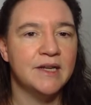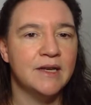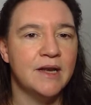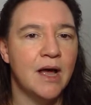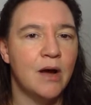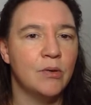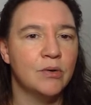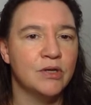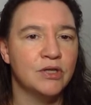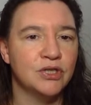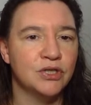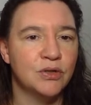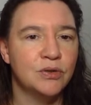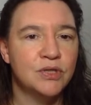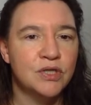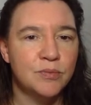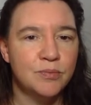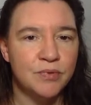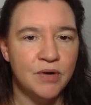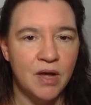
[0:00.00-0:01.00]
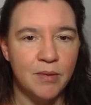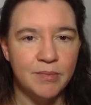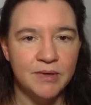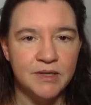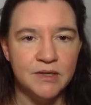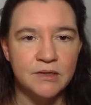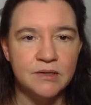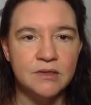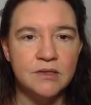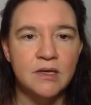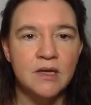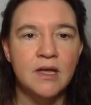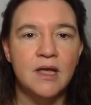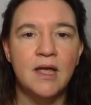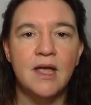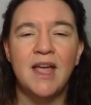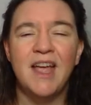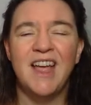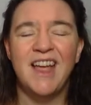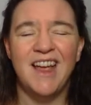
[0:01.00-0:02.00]
in how he shows the parameters,
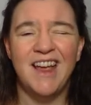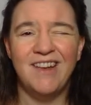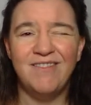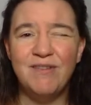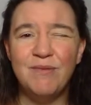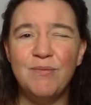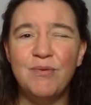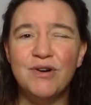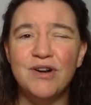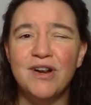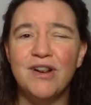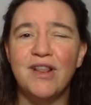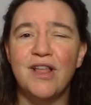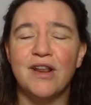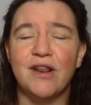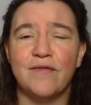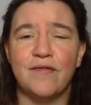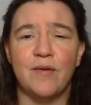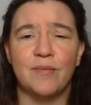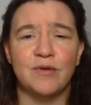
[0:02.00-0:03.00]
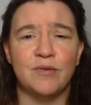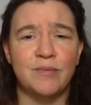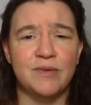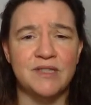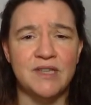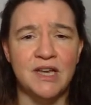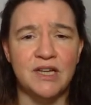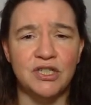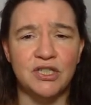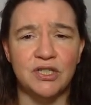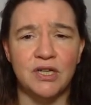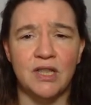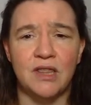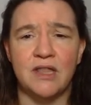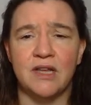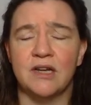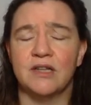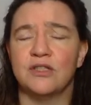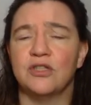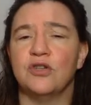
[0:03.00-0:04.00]
and we put a lot of optimization in
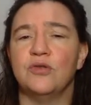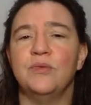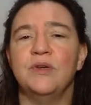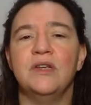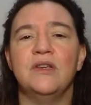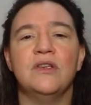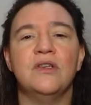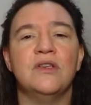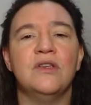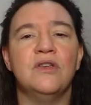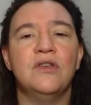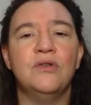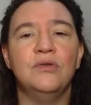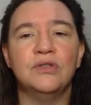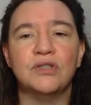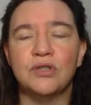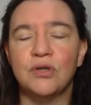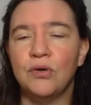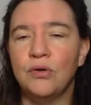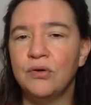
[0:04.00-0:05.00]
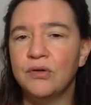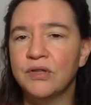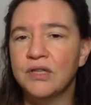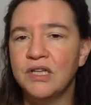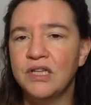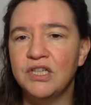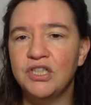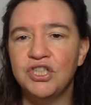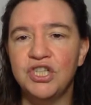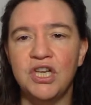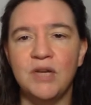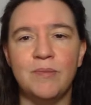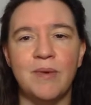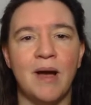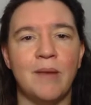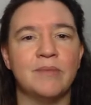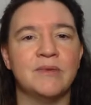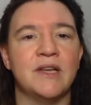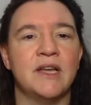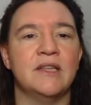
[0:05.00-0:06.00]
there. So we used all the cheap
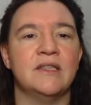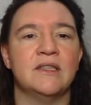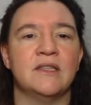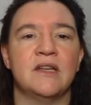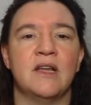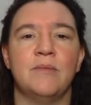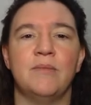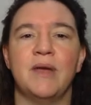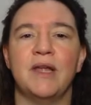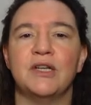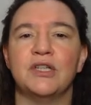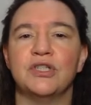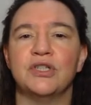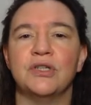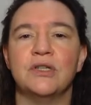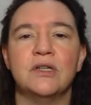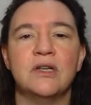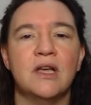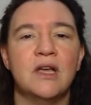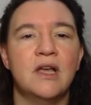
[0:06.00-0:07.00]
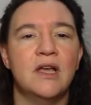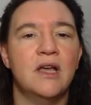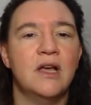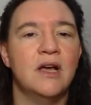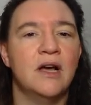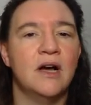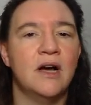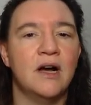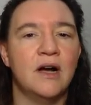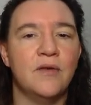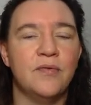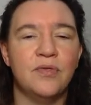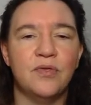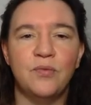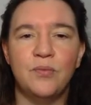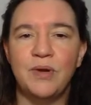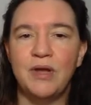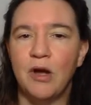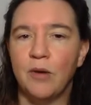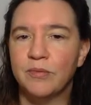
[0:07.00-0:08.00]
updates that I mentioned. Um,
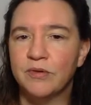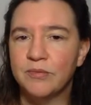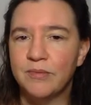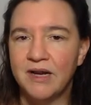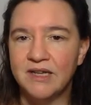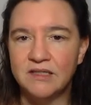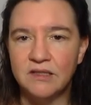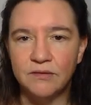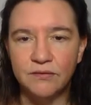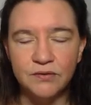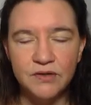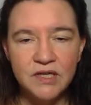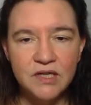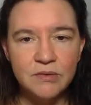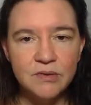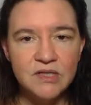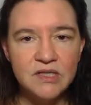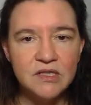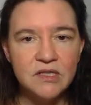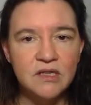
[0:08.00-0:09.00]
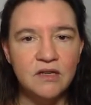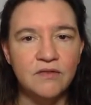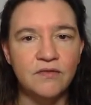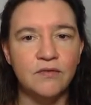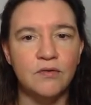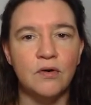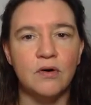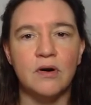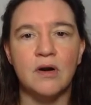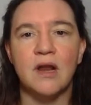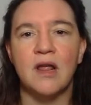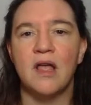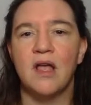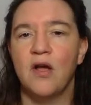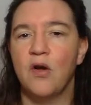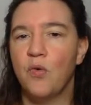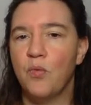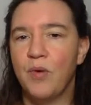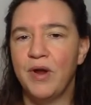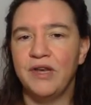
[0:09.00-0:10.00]
we optimize the frequency for
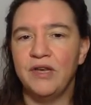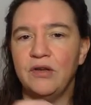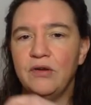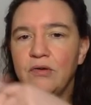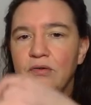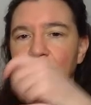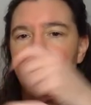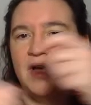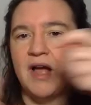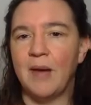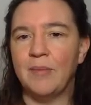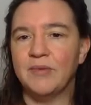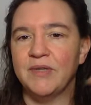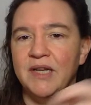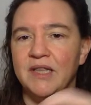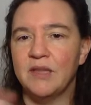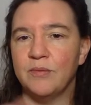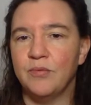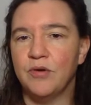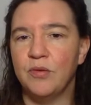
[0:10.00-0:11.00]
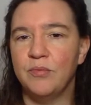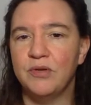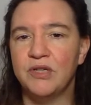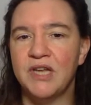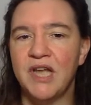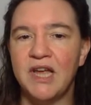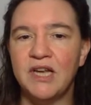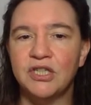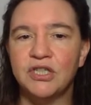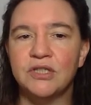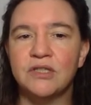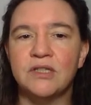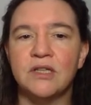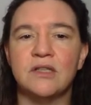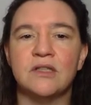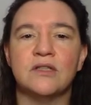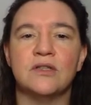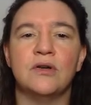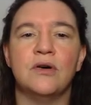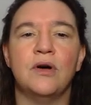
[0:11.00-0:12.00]
when you update the permutations
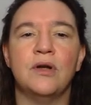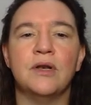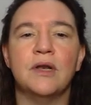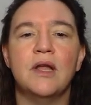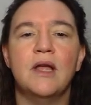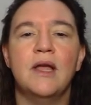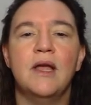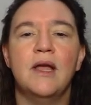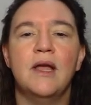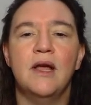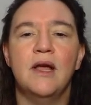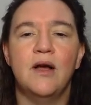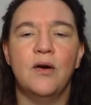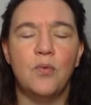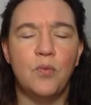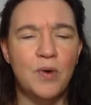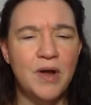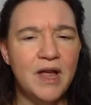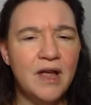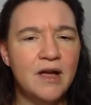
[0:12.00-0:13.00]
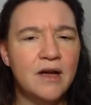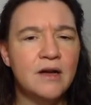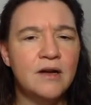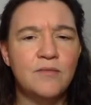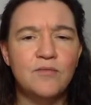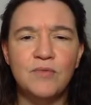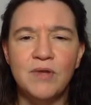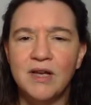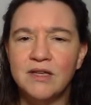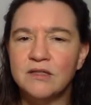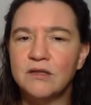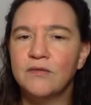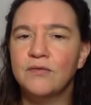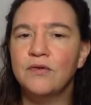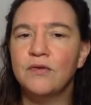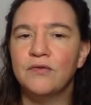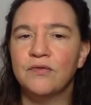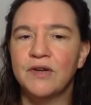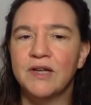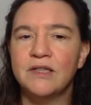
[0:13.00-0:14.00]
and so on. We um, asked a few
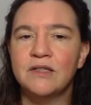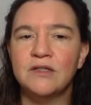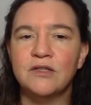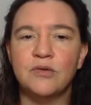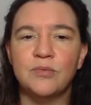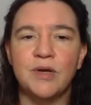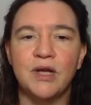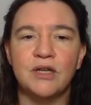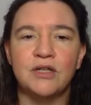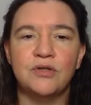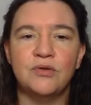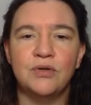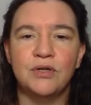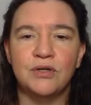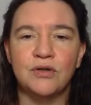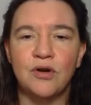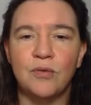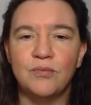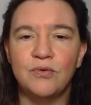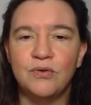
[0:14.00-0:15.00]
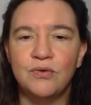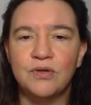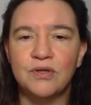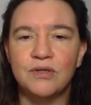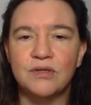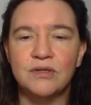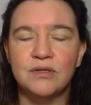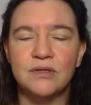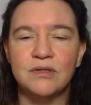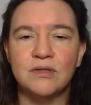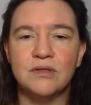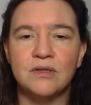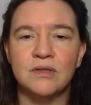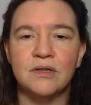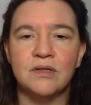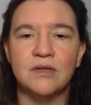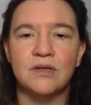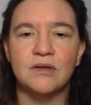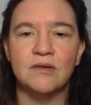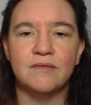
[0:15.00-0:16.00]
friends, so we had two hundred computers,
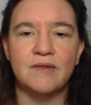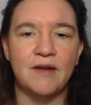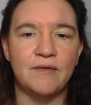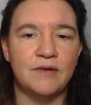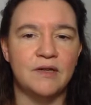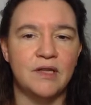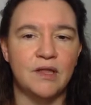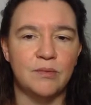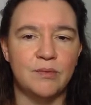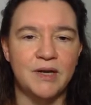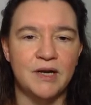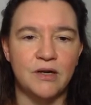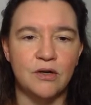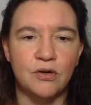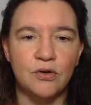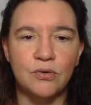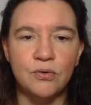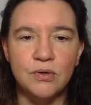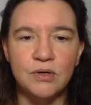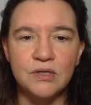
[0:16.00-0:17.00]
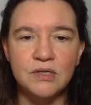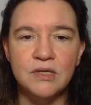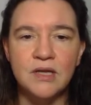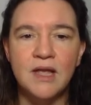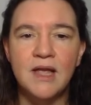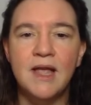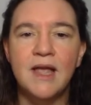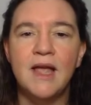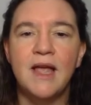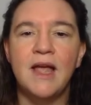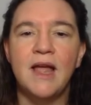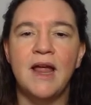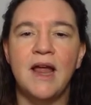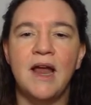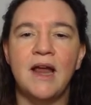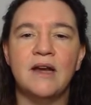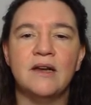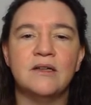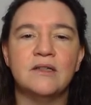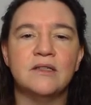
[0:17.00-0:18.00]
uh, roughly three hundred cores,
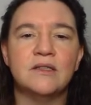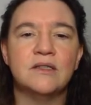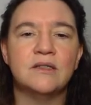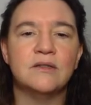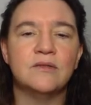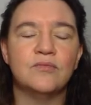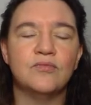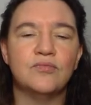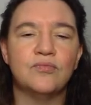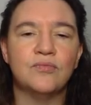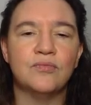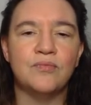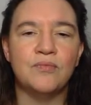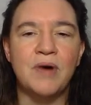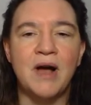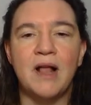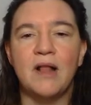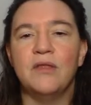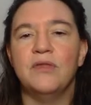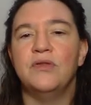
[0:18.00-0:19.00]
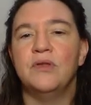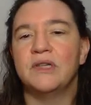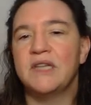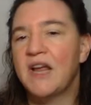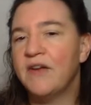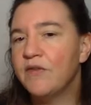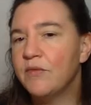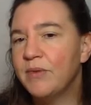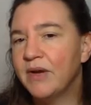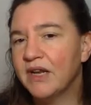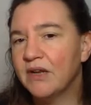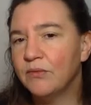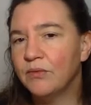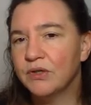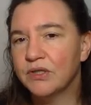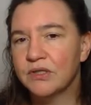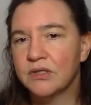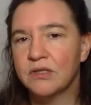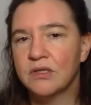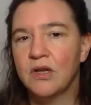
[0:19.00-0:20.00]
and, well, not everybody
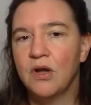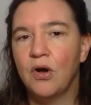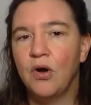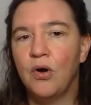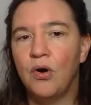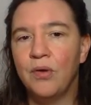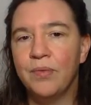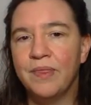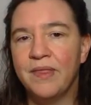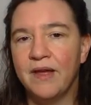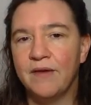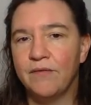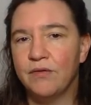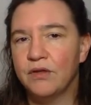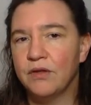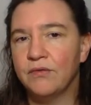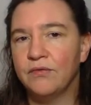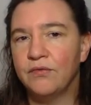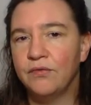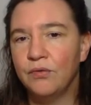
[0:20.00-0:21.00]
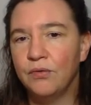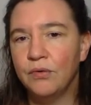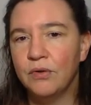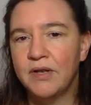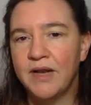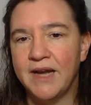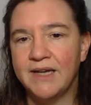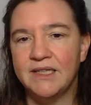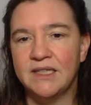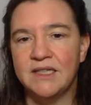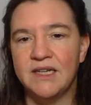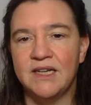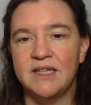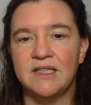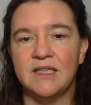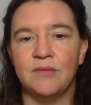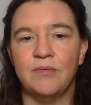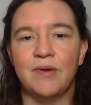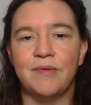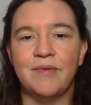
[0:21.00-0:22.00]
was on there for the full ninety days
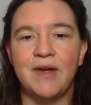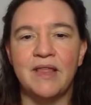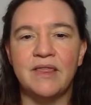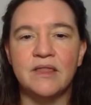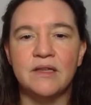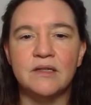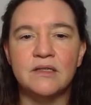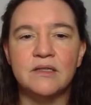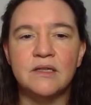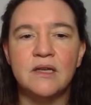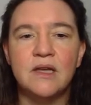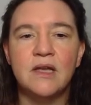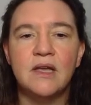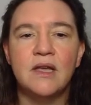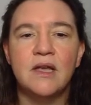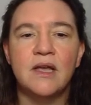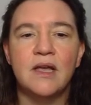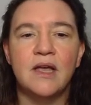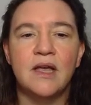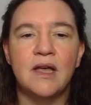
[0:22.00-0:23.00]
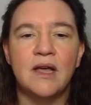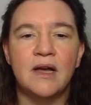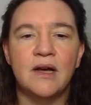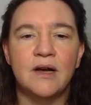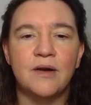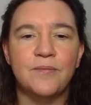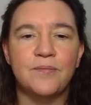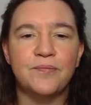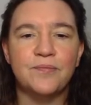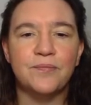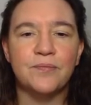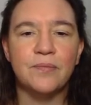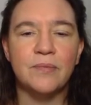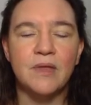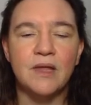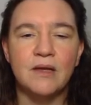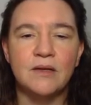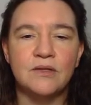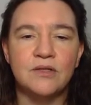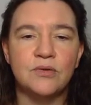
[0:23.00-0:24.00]
that we ran this. Um,
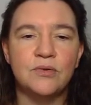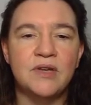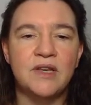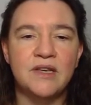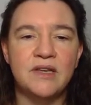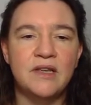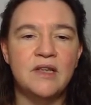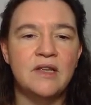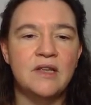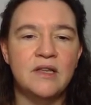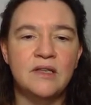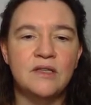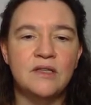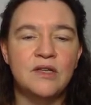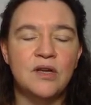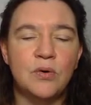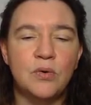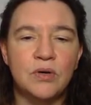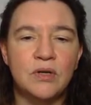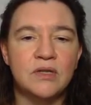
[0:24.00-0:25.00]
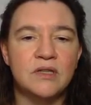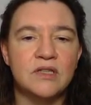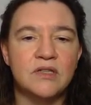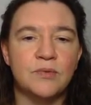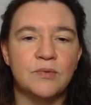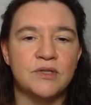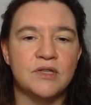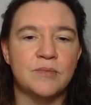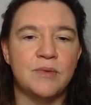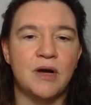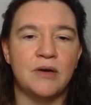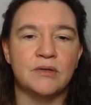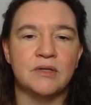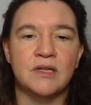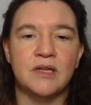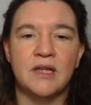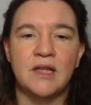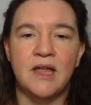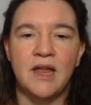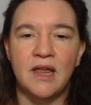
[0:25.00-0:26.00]
so in, in total, this was about
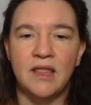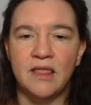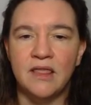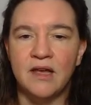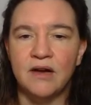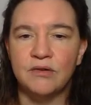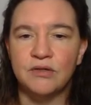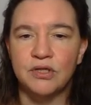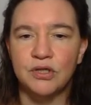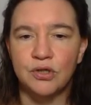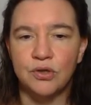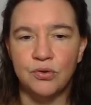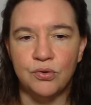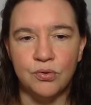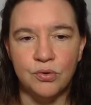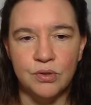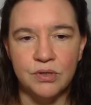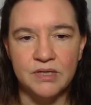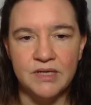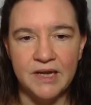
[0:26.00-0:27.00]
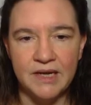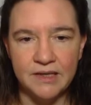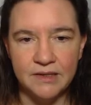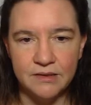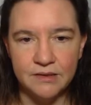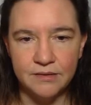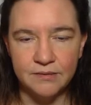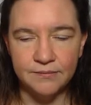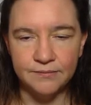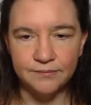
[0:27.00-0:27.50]
eight thousand core days.